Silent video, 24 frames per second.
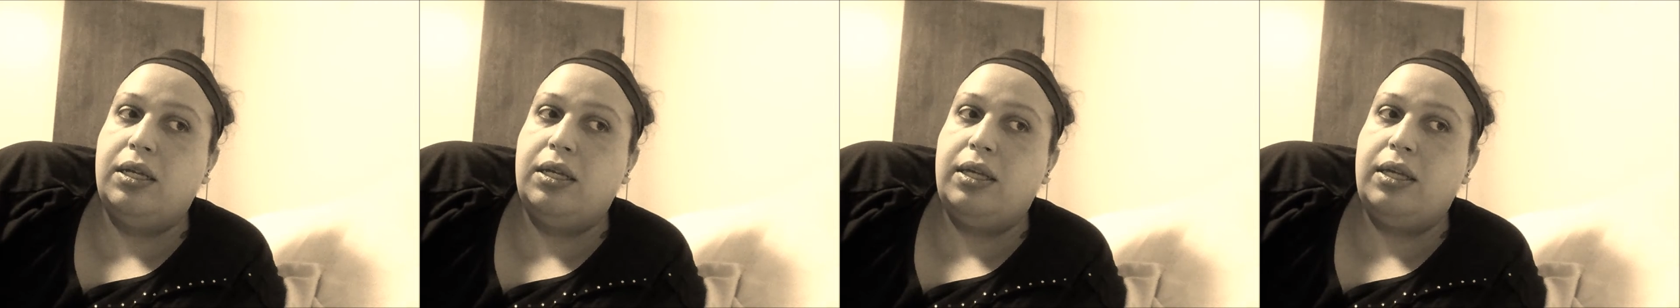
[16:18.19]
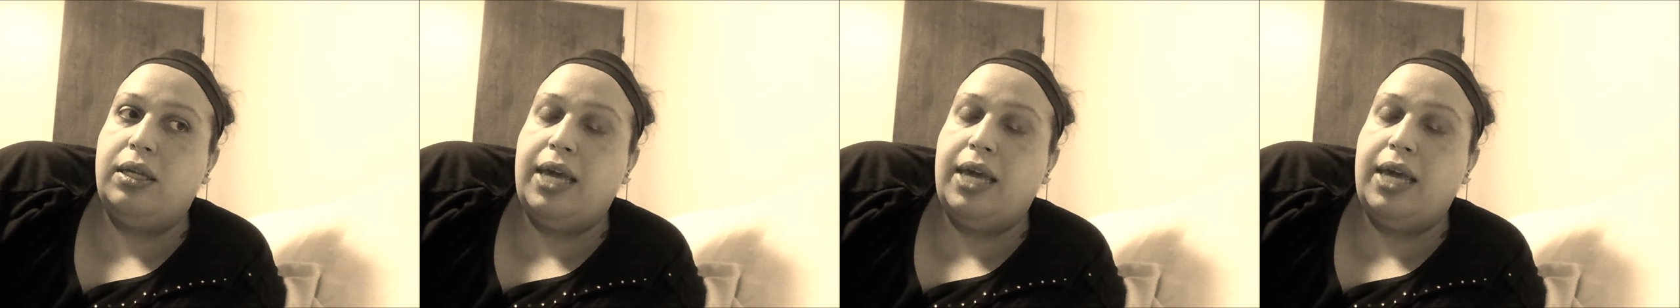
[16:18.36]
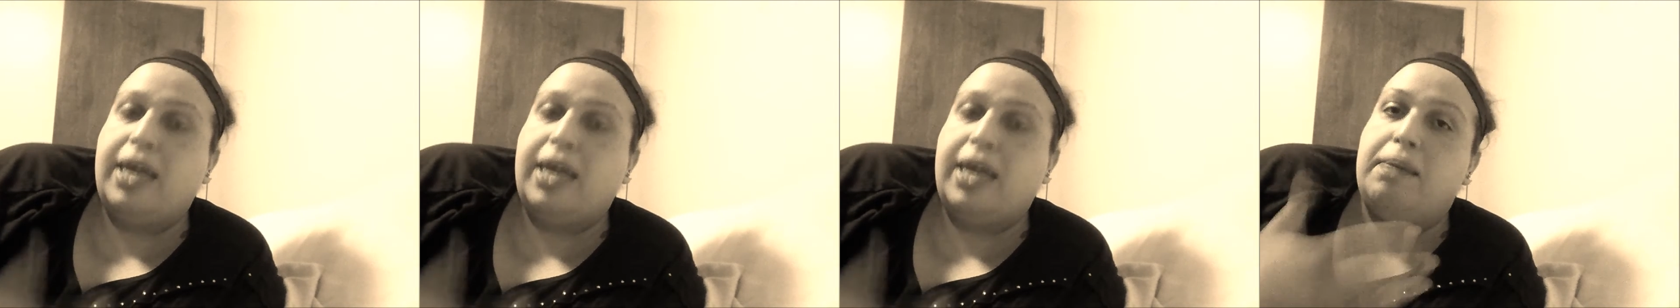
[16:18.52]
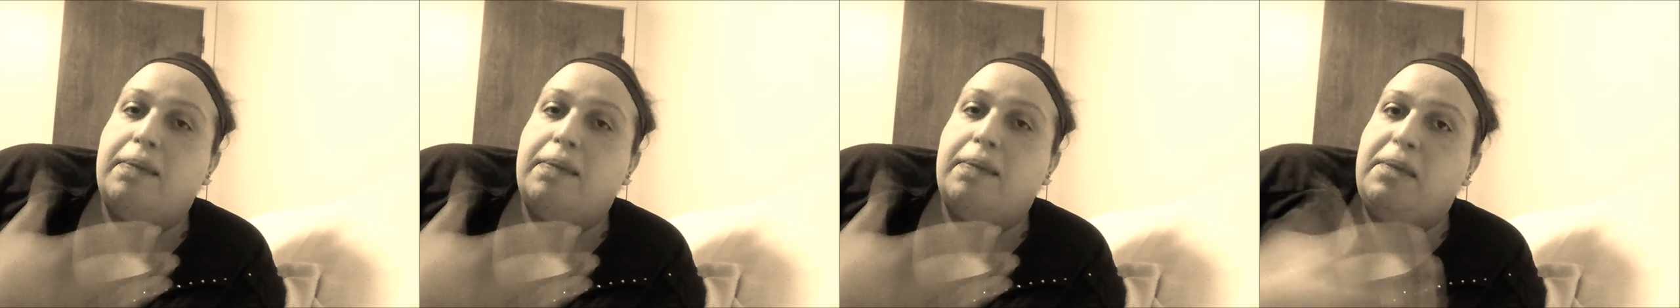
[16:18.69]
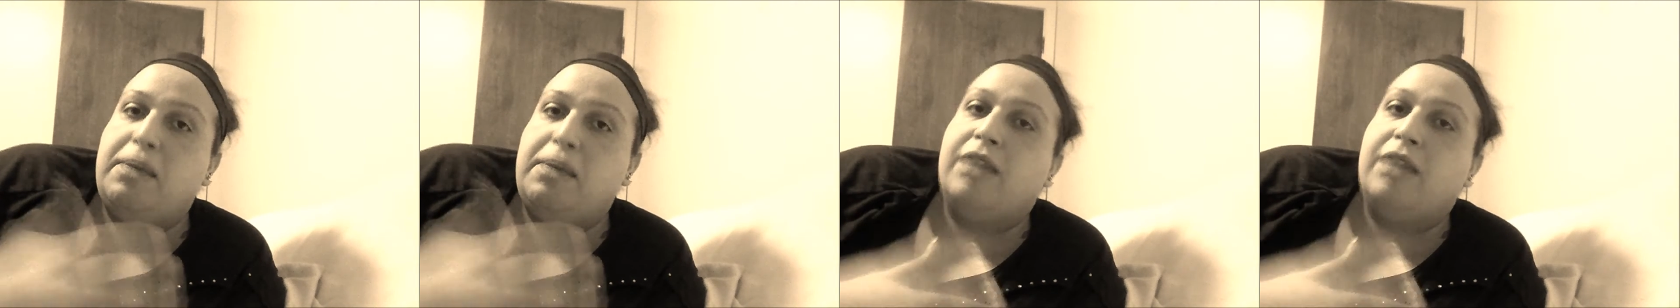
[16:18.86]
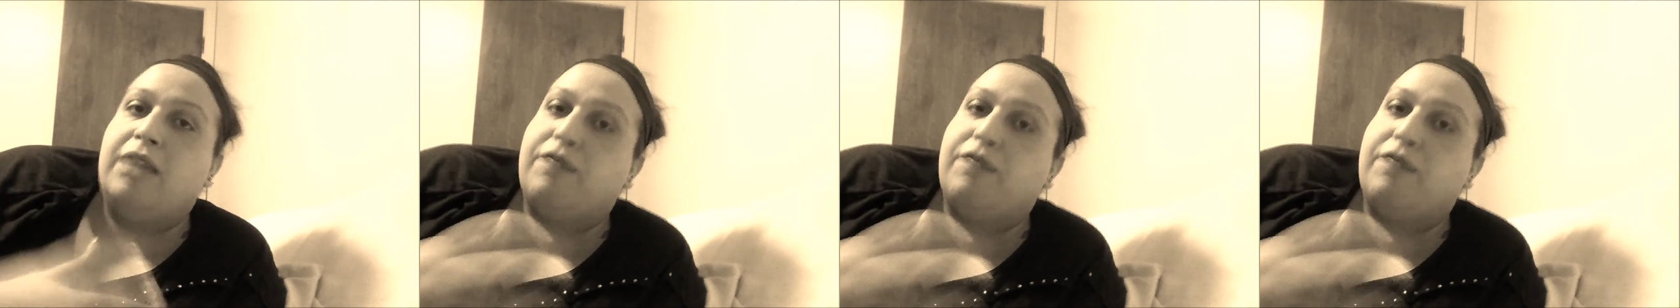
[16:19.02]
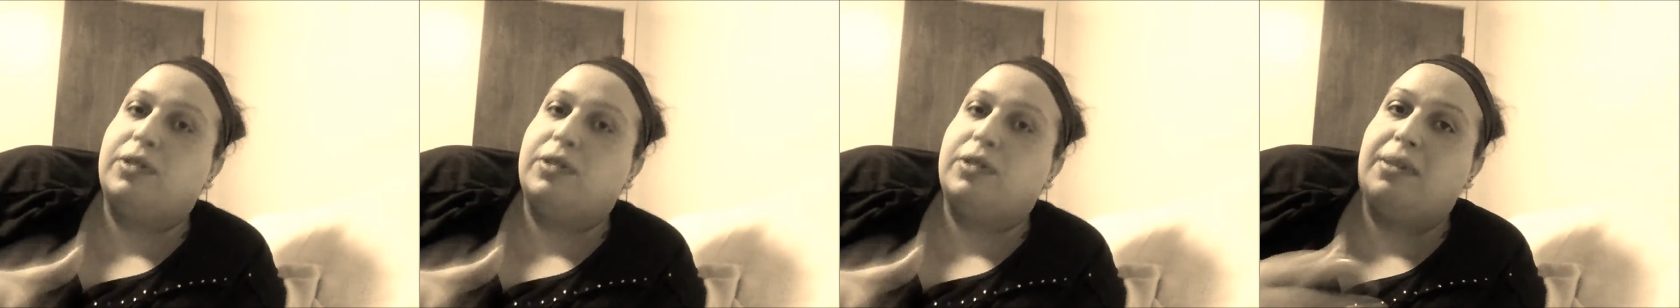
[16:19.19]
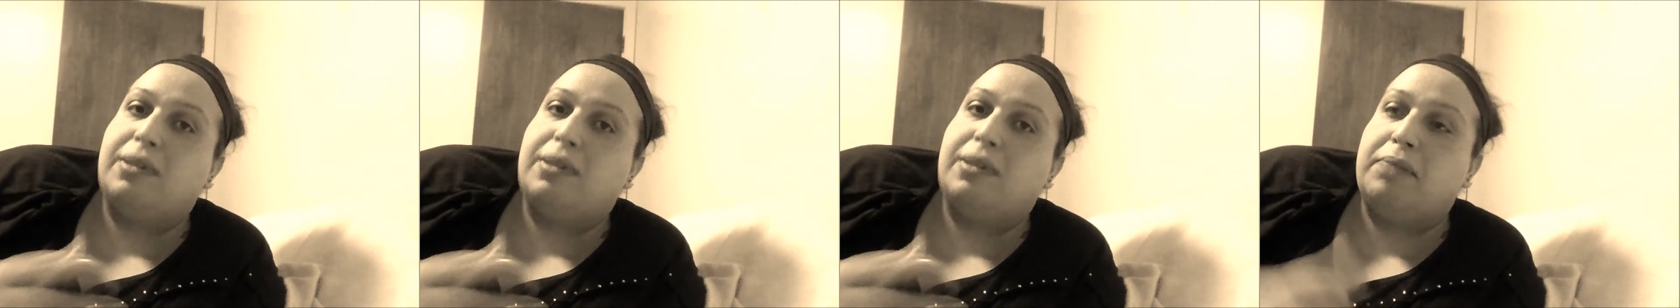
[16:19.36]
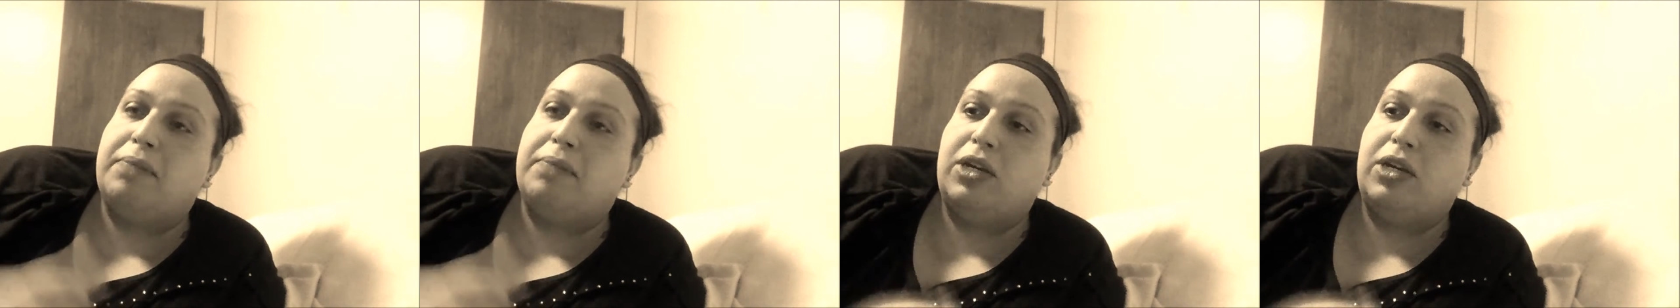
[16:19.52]
it can mean for
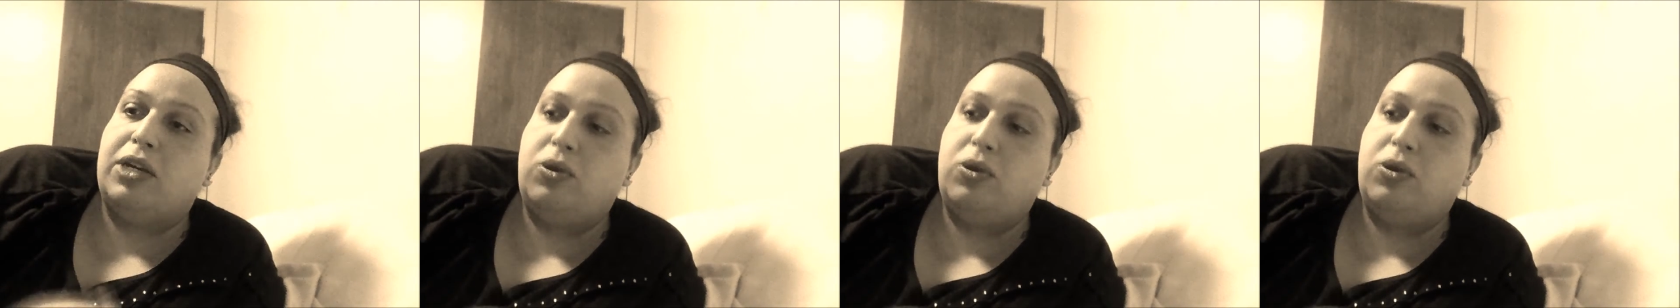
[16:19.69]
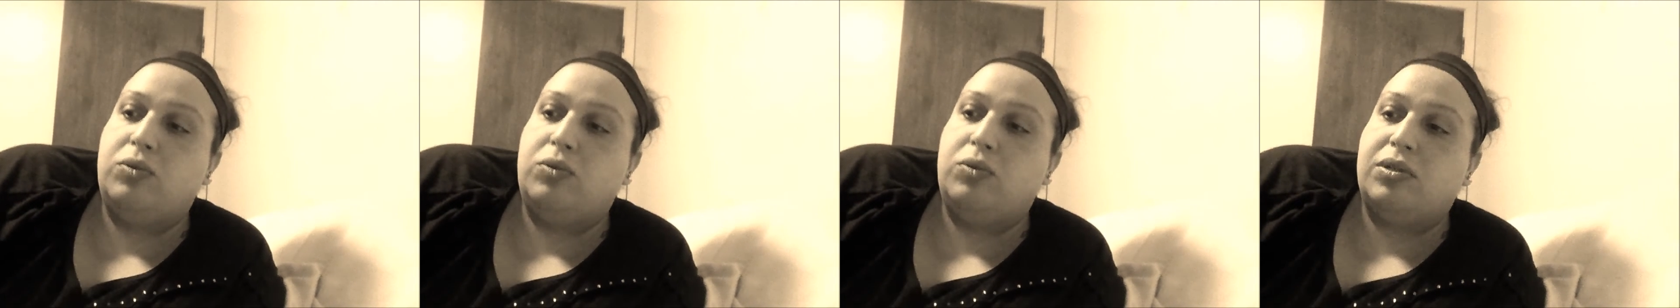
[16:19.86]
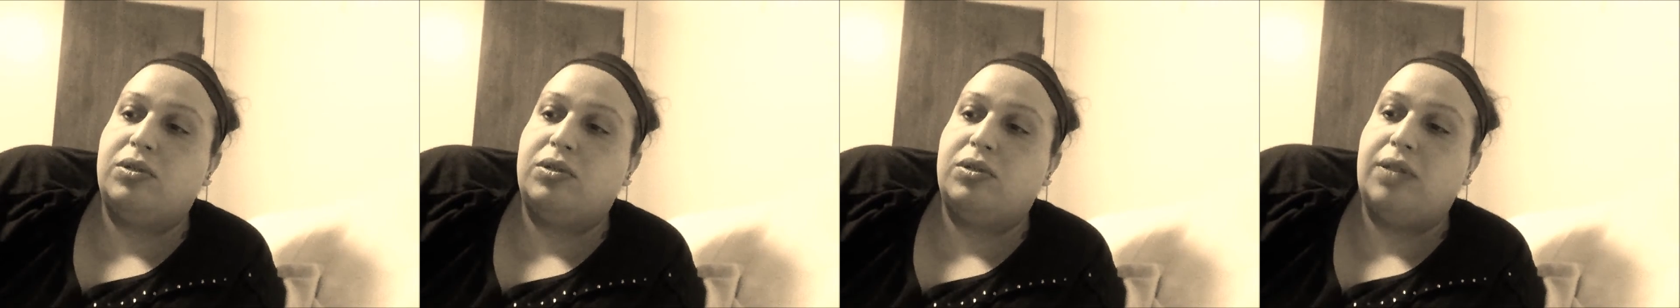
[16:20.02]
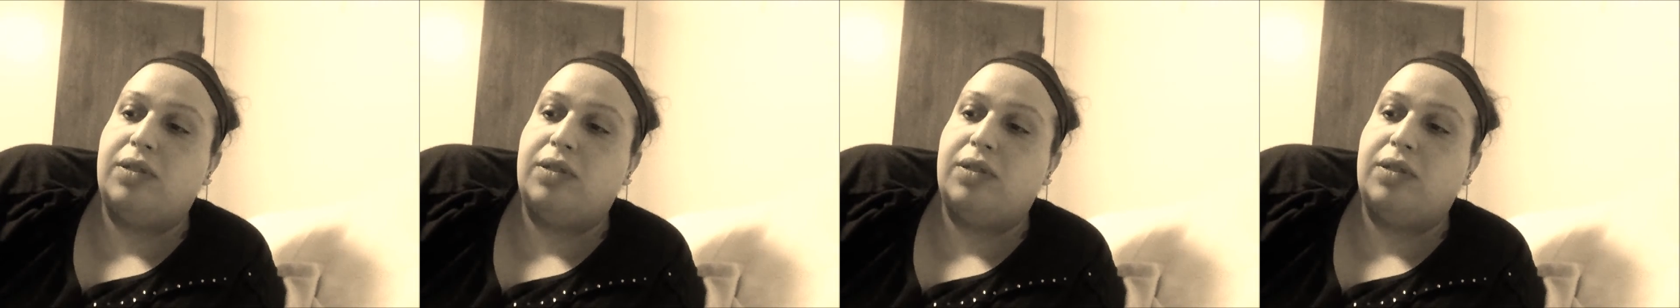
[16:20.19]
somebody who's